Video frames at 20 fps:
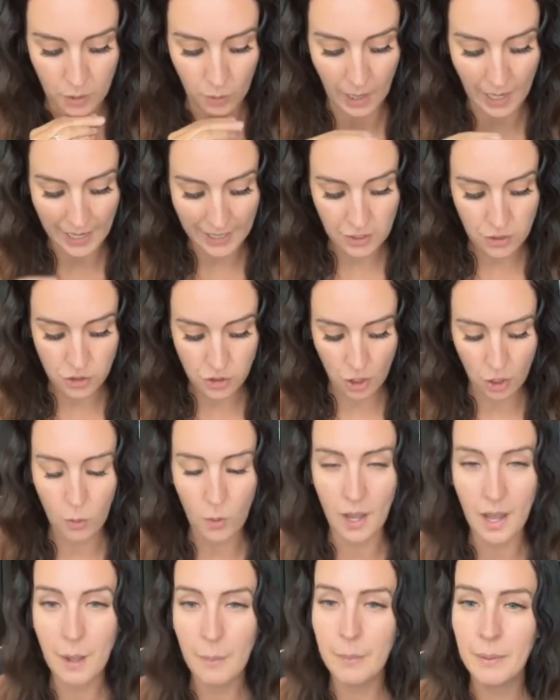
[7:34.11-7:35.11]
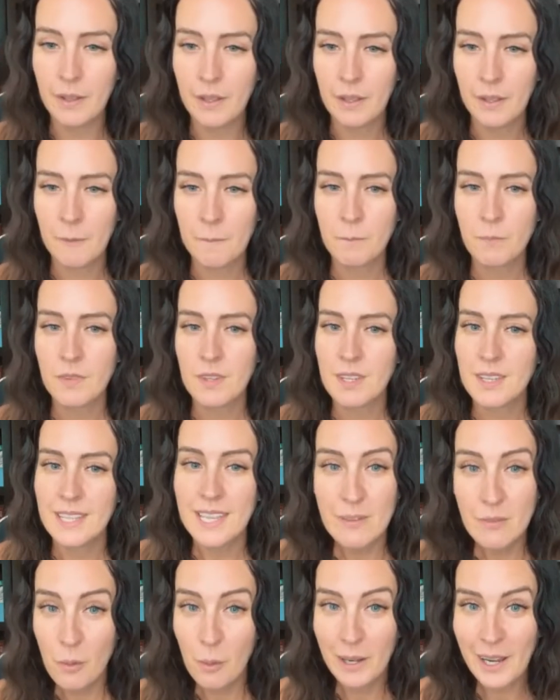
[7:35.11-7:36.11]
So I show up
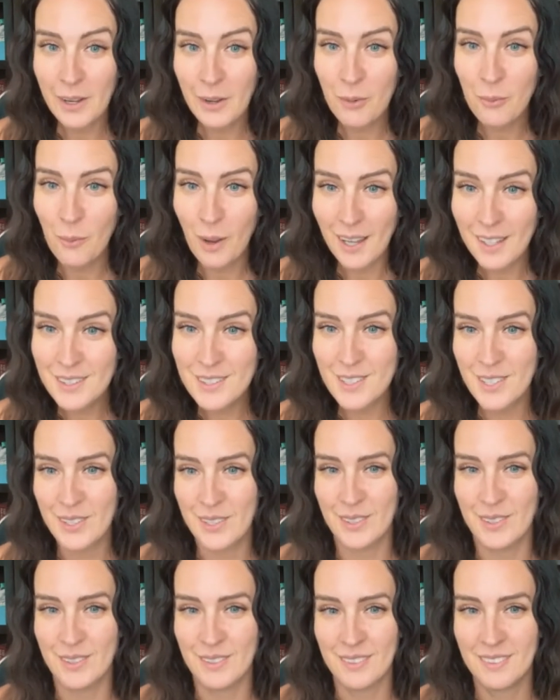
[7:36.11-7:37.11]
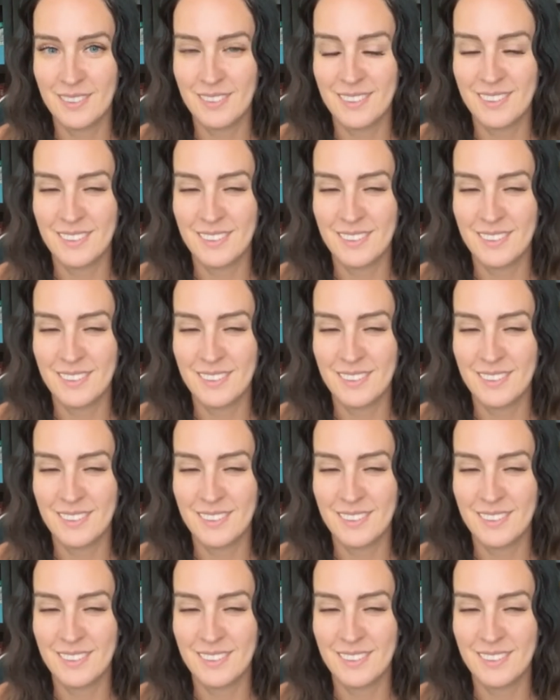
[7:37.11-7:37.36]
even when I don't want to.